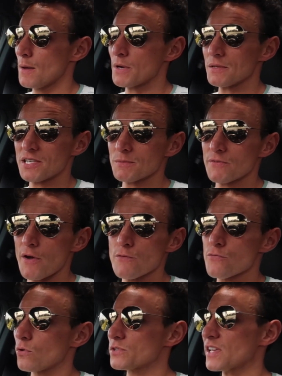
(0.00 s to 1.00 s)
but in terms of
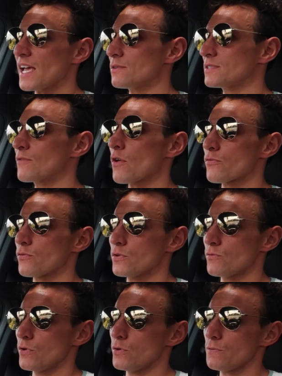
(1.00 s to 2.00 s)
overall sales, they've gone through
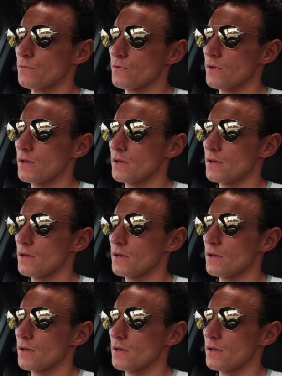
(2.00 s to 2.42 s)
the roof.